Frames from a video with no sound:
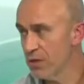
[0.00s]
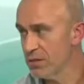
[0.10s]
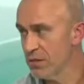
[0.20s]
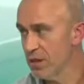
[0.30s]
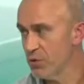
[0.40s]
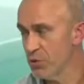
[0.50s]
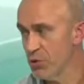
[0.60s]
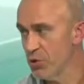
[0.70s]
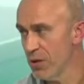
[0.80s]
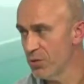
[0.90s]
a great
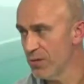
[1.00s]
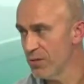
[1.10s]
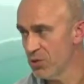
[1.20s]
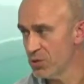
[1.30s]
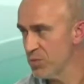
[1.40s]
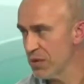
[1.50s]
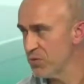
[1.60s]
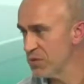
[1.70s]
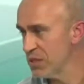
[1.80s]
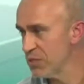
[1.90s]
entrepreneur. I have a lot of
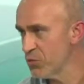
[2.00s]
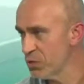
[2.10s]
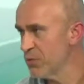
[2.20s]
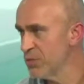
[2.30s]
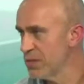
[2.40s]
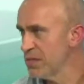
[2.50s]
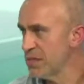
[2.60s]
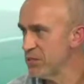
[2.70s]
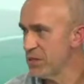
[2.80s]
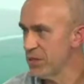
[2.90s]
respect for Salesforce, the
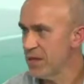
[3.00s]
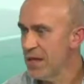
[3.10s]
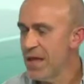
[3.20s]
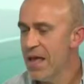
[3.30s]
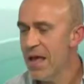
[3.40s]
business he's built.